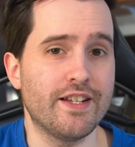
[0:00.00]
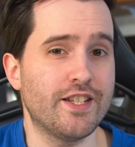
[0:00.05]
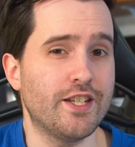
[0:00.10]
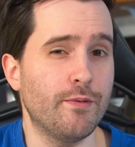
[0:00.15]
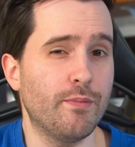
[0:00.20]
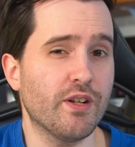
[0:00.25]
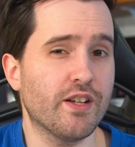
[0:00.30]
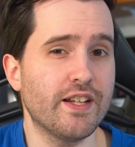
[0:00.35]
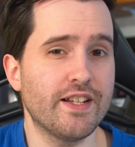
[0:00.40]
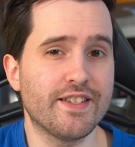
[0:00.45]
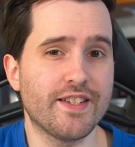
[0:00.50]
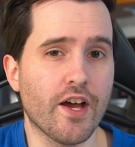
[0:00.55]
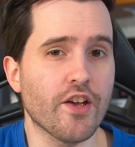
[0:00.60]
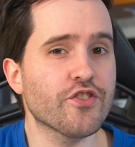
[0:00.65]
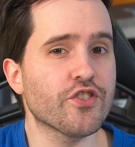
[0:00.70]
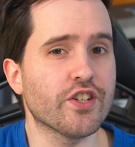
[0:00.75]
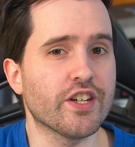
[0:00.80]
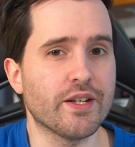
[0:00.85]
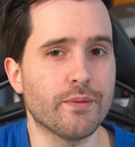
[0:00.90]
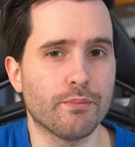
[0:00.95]
typically
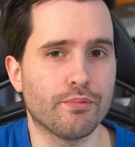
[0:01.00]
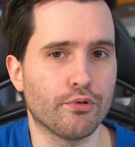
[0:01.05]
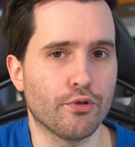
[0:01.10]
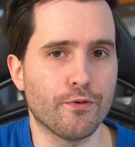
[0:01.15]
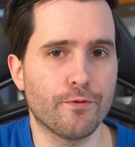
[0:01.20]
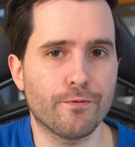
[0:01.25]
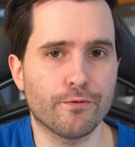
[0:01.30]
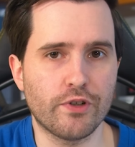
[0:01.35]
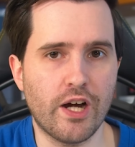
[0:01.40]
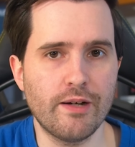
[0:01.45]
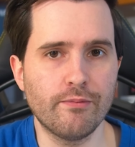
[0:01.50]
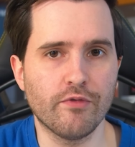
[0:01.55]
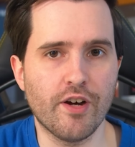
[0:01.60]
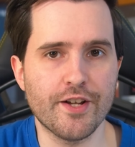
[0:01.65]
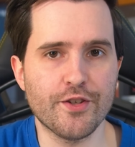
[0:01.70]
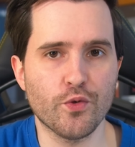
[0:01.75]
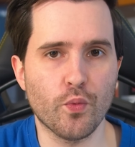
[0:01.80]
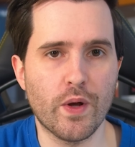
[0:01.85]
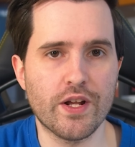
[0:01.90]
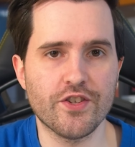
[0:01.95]
doesn't improve frame
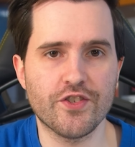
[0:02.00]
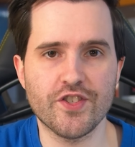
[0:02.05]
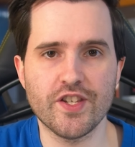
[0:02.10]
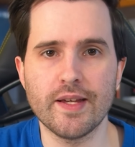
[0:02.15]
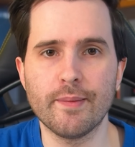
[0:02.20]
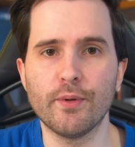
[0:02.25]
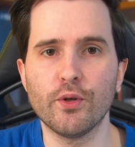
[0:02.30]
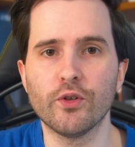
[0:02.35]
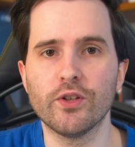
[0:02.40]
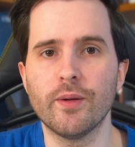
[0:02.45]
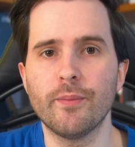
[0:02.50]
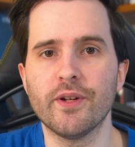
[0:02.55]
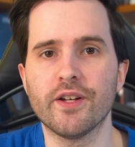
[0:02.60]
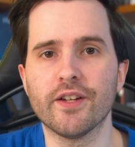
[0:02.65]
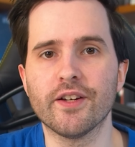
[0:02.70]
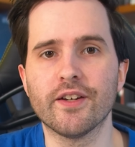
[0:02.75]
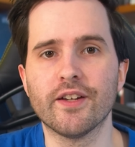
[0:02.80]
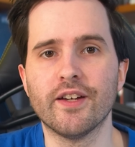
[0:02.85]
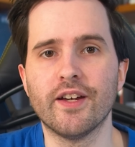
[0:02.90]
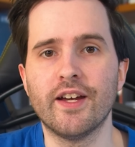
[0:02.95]
rates when CPU
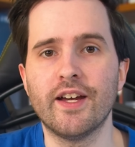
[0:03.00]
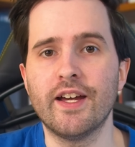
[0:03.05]
limited.